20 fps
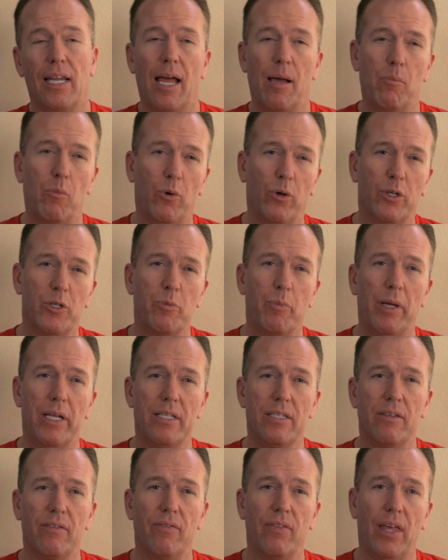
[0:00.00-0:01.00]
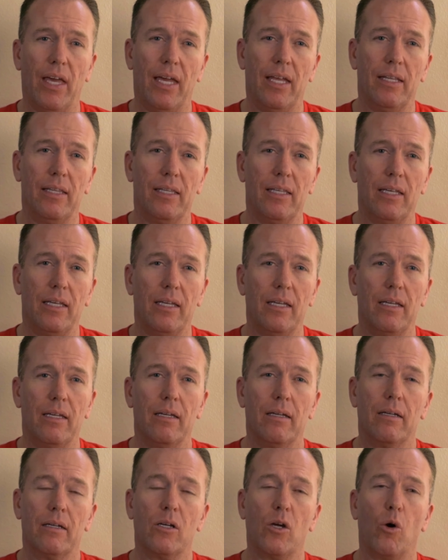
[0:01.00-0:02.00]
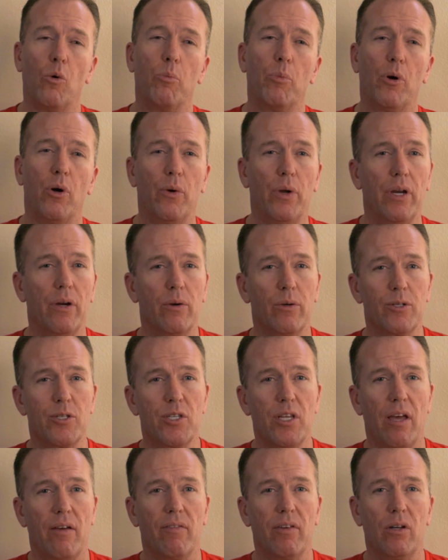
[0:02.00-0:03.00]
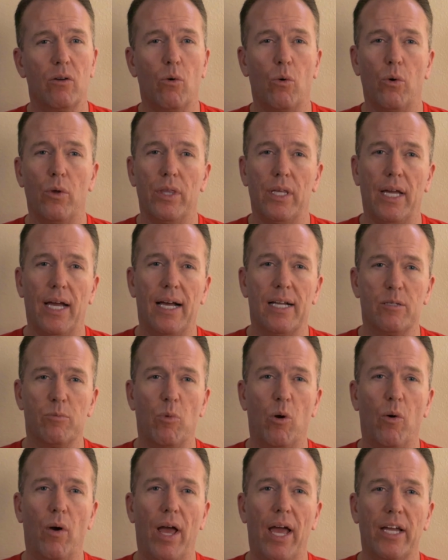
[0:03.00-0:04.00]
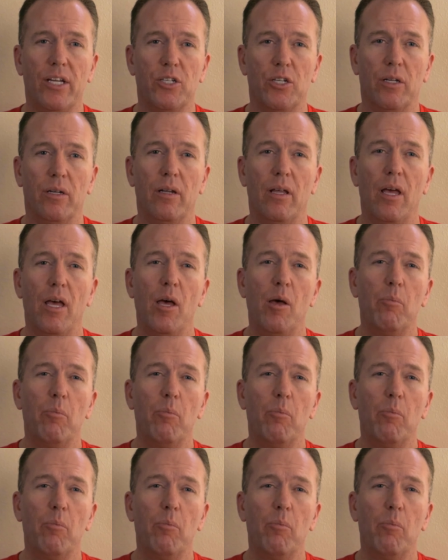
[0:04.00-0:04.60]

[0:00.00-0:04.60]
a lot more expensive than the GoPro Hero 7 or the Osmo Action,